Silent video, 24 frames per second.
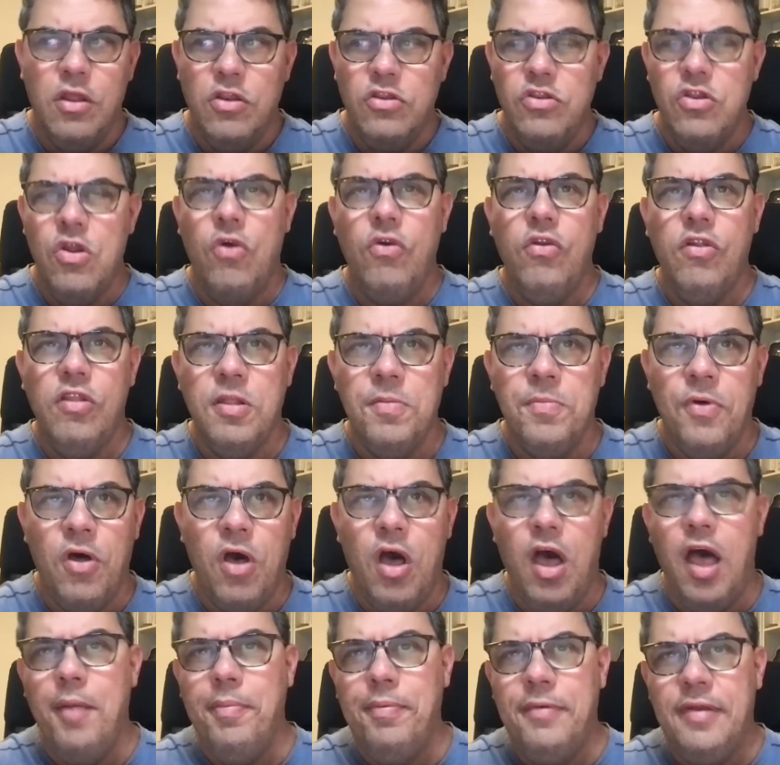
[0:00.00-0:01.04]

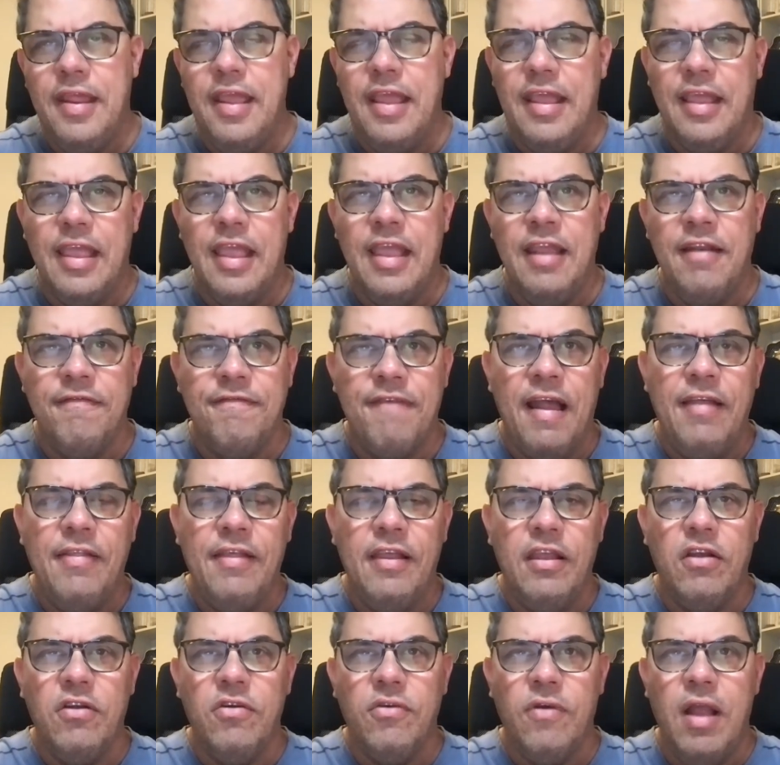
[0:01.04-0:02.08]
noticeable uptick in
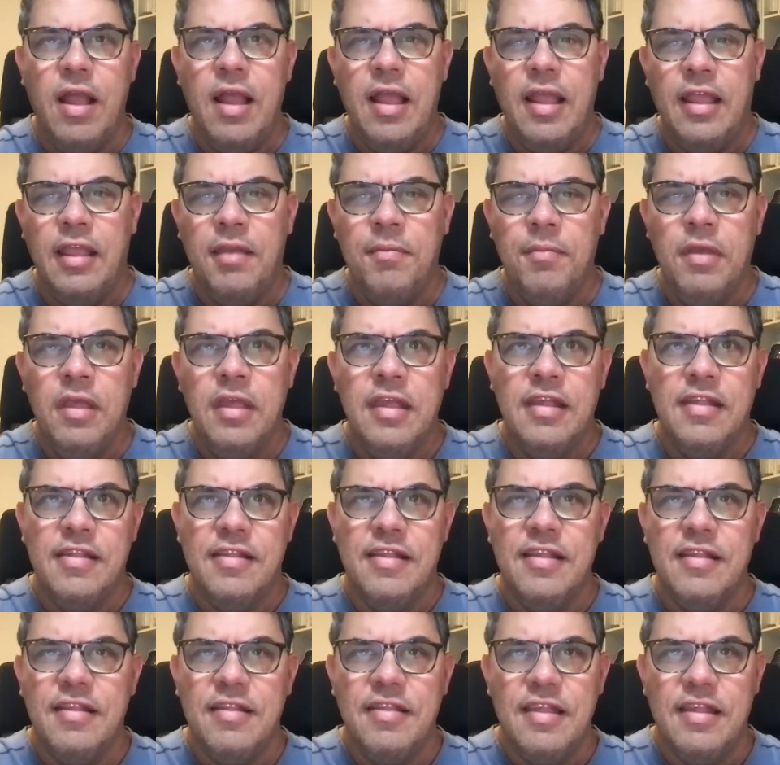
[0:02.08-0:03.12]
violent crime
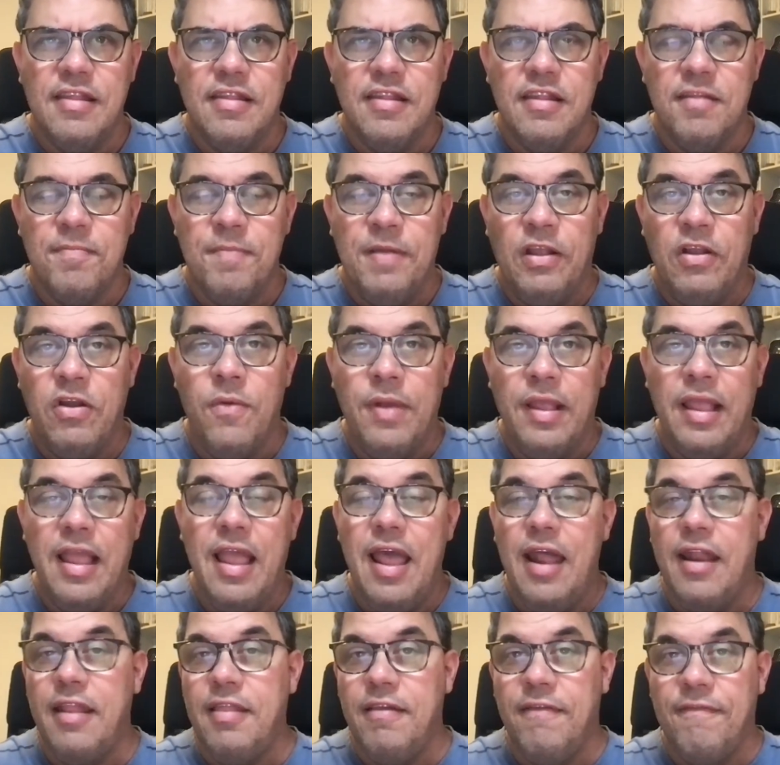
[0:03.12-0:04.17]
since this has been going on?